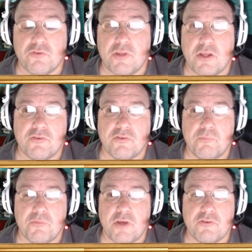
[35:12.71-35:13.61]
not
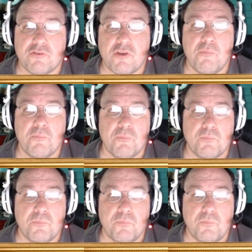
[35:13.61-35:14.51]
some sites, some,
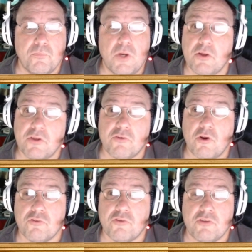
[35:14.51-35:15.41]
well, I guess there
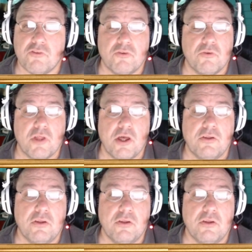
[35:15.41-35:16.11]
are sites that do that.